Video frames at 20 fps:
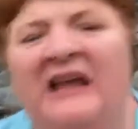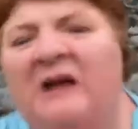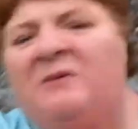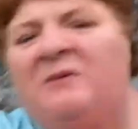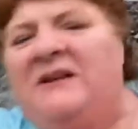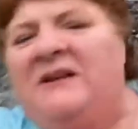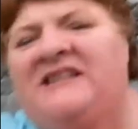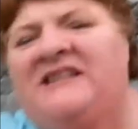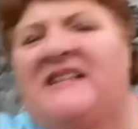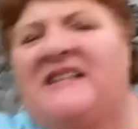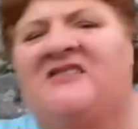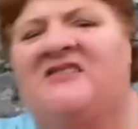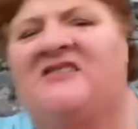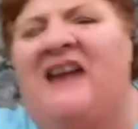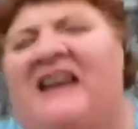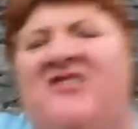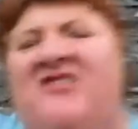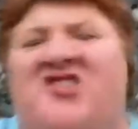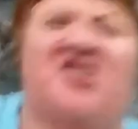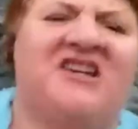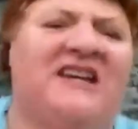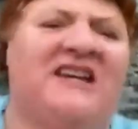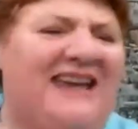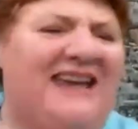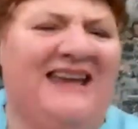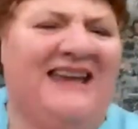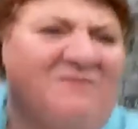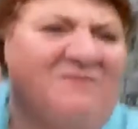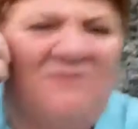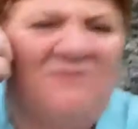With scratching
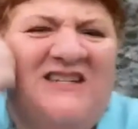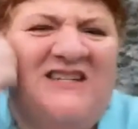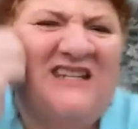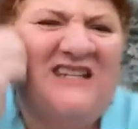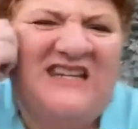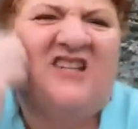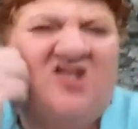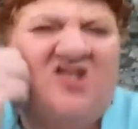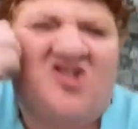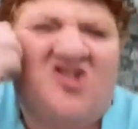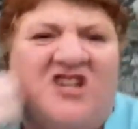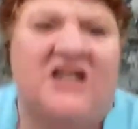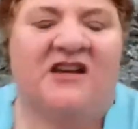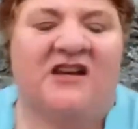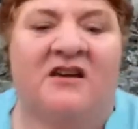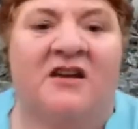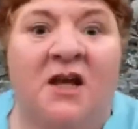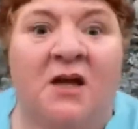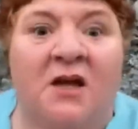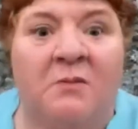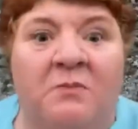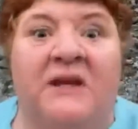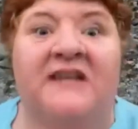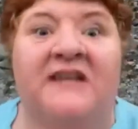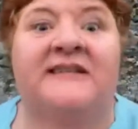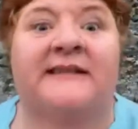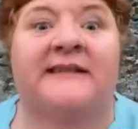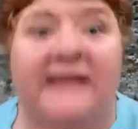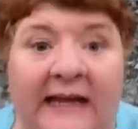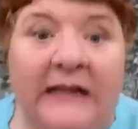and with itching, me
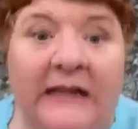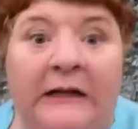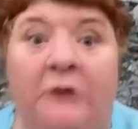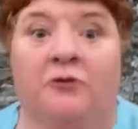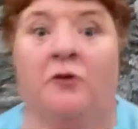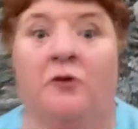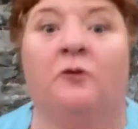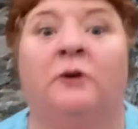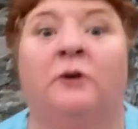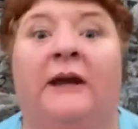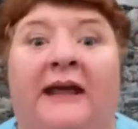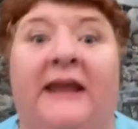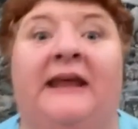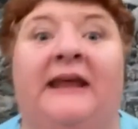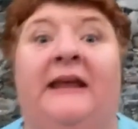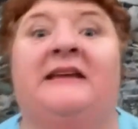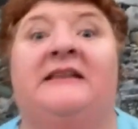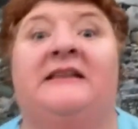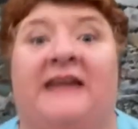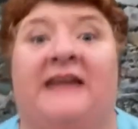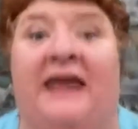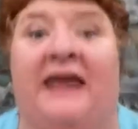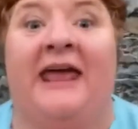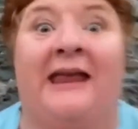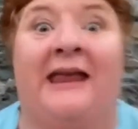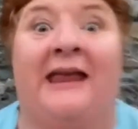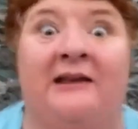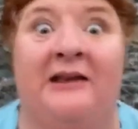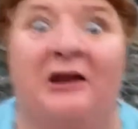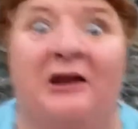skin grew like a
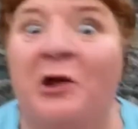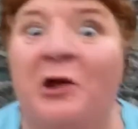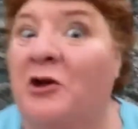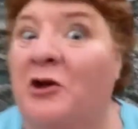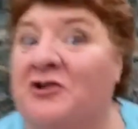tan.